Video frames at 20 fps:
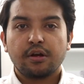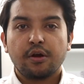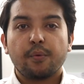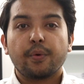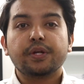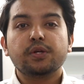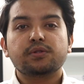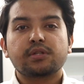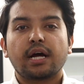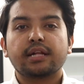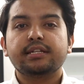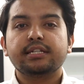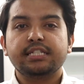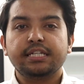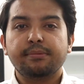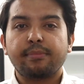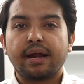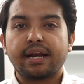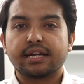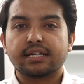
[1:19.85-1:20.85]
When you start the
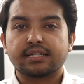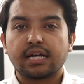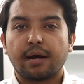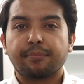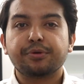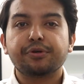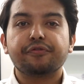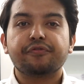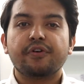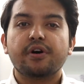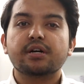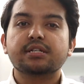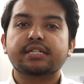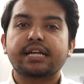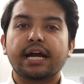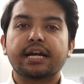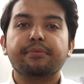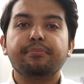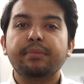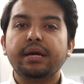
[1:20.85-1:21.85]
GMAT exam, you first
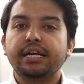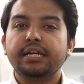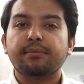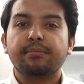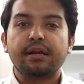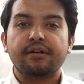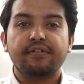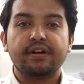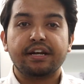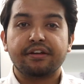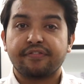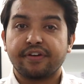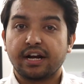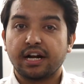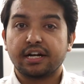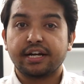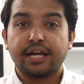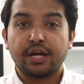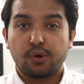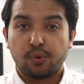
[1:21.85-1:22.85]
get a medium level
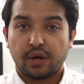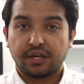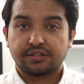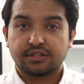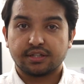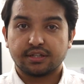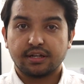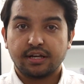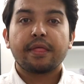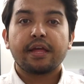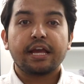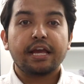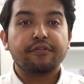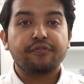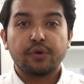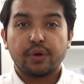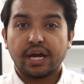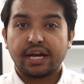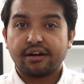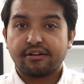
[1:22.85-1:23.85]
difficulty question. If
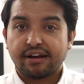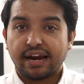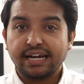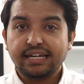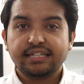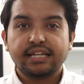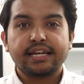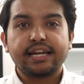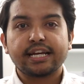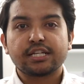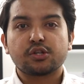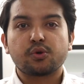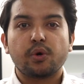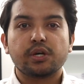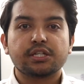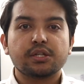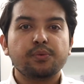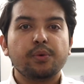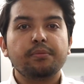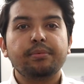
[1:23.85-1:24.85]
you get it right, the next
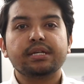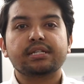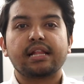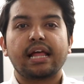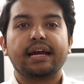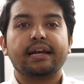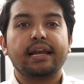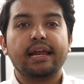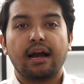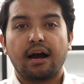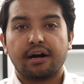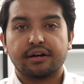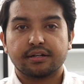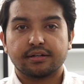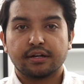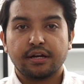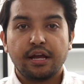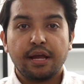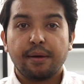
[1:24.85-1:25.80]
question will be slightly harder.